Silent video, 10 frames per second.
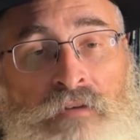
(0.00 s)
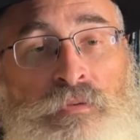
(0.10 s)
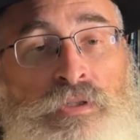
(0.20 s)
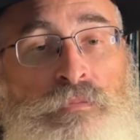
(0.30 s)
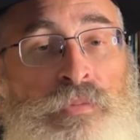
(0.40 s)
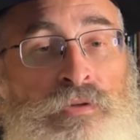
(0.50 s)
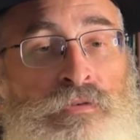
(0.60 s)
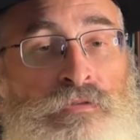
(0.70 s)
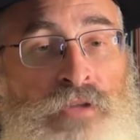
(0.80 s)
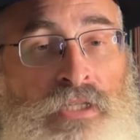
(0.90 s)
everyone be
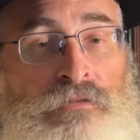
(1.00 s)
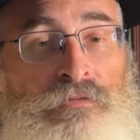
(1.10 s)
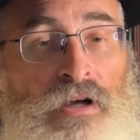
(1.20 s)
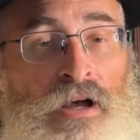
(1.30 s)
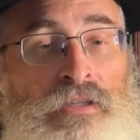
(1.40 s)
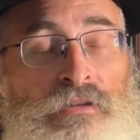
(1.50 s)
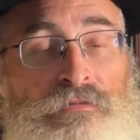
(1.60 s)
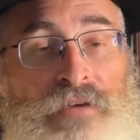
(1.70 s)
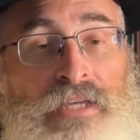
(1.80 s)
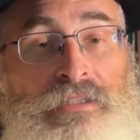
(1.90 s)
reflective on the
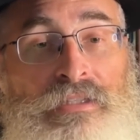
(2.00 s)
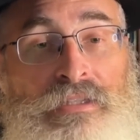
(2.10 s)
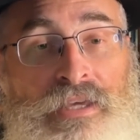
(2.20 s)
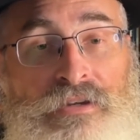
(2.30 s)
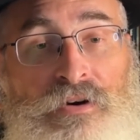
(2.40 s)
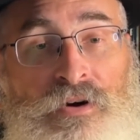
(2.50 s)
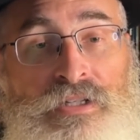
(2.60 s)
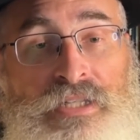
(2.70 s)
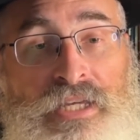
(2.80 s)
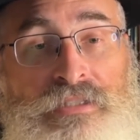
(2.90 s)
fact that they
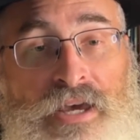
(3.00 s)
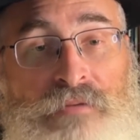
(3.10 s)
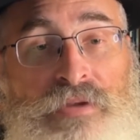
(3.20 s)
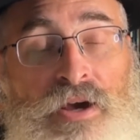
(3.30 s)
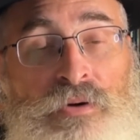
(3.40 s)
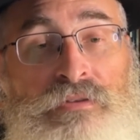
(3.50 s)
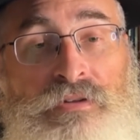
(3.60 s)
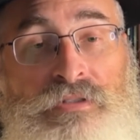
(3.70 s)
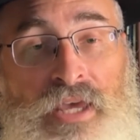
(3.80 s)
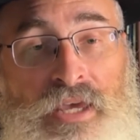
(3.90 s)
are take time out of
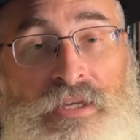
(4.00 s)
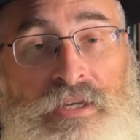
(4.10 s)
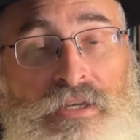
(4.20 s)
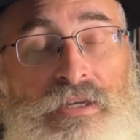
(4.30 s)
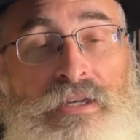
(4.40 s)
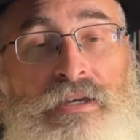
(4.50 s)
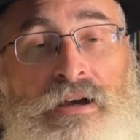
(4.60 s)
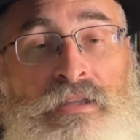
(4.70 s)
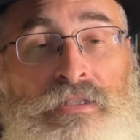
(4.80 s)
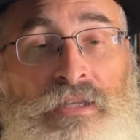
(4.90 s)
their day
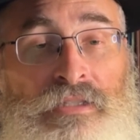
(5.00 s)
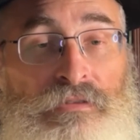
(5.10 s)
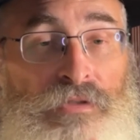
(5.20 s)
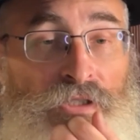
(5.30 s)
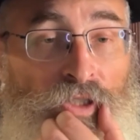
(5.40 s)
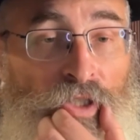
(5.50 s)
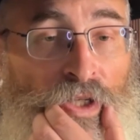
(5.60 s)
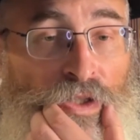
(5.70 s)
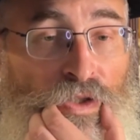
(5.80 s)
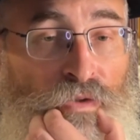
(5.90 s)
on the days of Rosh
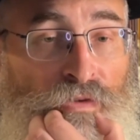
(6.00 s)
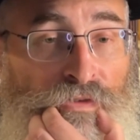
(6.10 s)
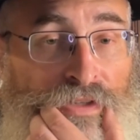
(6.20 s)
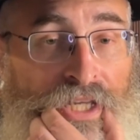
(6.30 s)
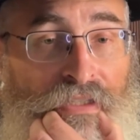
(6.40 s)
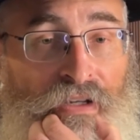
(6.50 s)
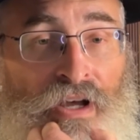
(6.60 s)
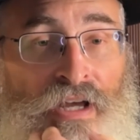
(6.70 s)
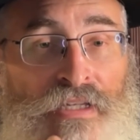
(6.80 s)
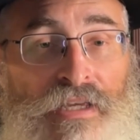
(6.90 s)
Hashanah to reflect
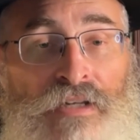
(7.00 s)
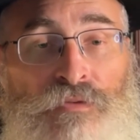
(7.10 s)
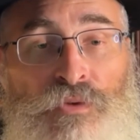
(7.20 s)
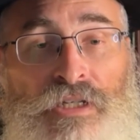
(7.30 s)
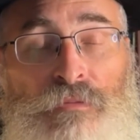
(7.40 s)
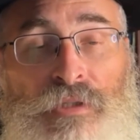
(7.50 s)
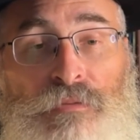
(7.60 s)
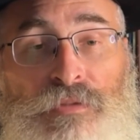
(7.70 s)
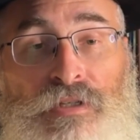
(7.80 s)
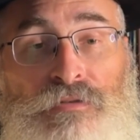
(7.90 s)
on and recommit
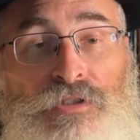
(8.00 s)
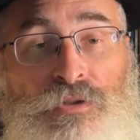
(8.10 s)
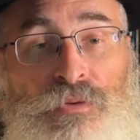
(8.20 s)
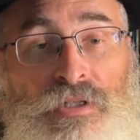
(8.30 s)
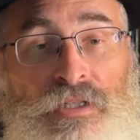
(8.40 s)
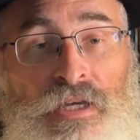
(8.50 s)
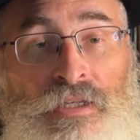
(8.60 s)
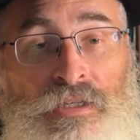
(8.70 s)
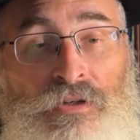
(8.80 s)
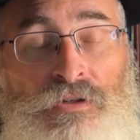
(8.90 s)
themselves to a
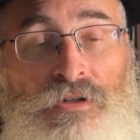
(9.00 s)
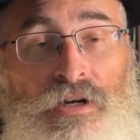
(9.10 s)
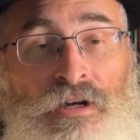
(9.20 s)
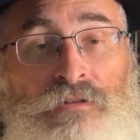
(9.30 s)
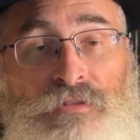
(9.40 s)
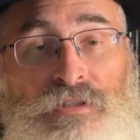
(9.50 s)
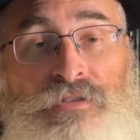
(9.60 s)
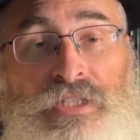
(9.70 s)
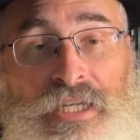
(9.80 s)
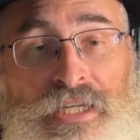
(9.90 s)
year of
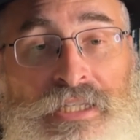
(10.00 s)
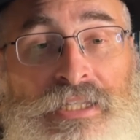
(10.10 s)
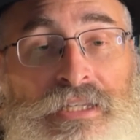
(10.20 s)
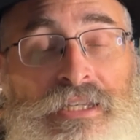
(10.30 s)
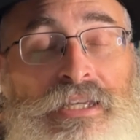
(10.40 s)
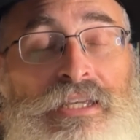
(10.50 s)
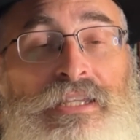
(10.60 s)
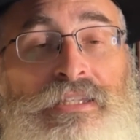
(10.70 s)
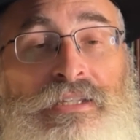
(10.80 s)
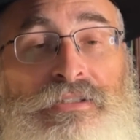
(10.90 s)
living in
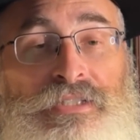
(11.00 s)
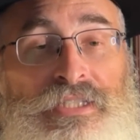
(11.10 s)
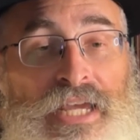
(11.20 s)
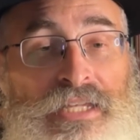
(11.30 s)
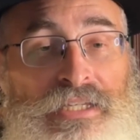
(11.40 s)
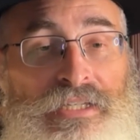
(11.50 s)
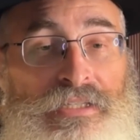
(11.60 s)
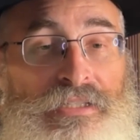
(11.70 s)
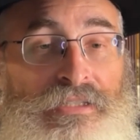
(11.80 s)
the understanding